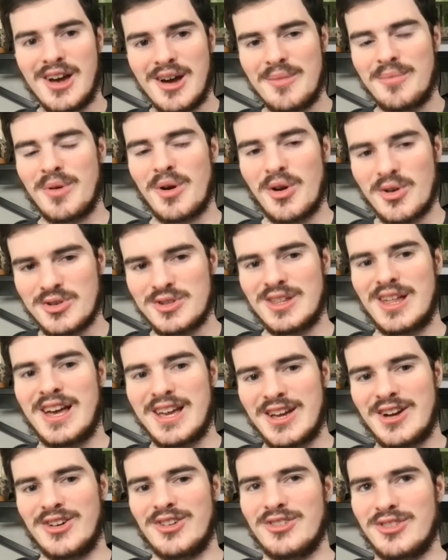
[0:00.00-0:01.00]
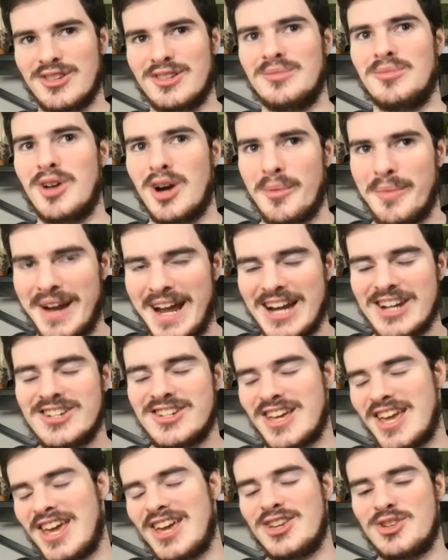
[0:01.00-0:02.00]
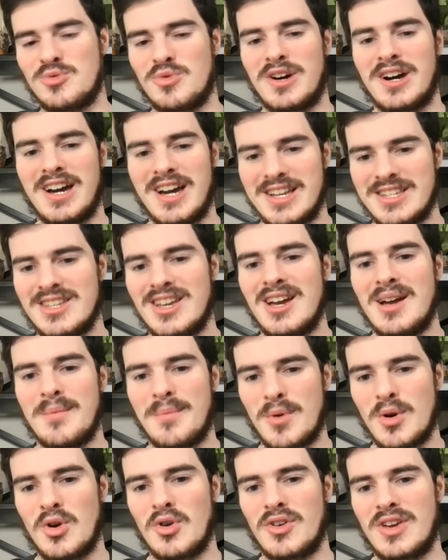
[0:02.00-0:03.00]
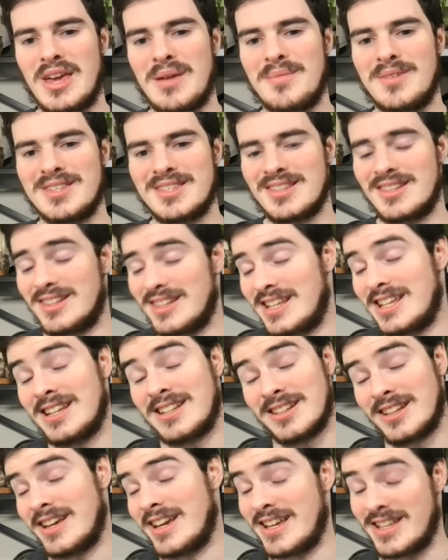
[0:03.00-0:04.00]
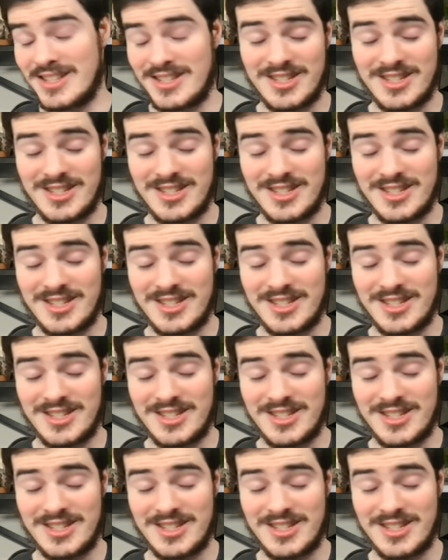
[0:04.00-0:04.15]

Burrow's a lot younger than Lamar, but actually age-wise, Burrow came into the league late.